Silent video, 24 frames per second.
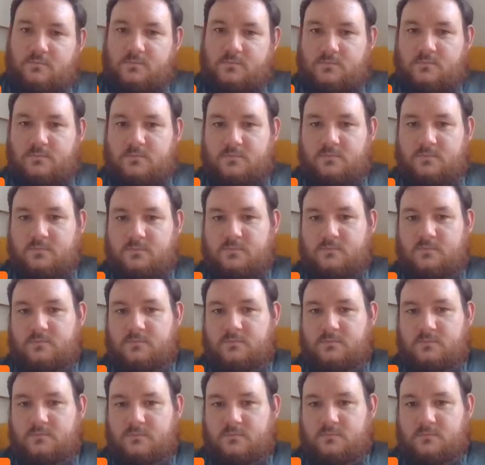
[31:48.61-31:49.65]

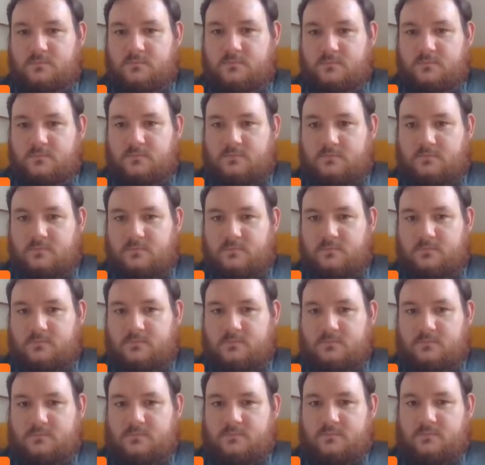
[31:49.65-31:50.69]

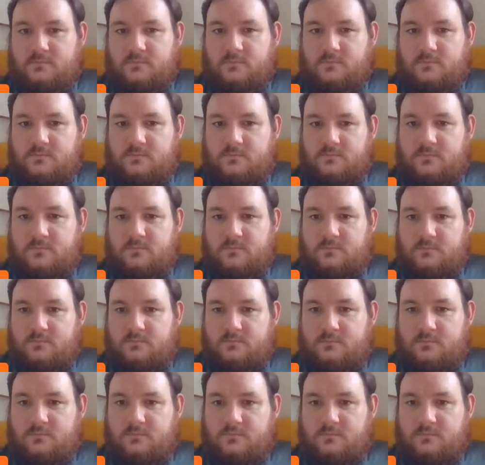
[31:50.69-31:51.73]

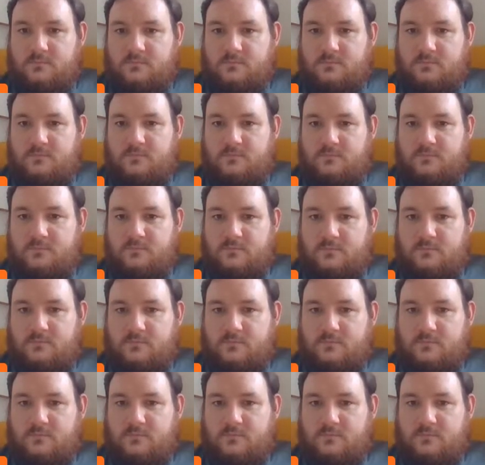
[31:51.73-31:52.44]
[no speech]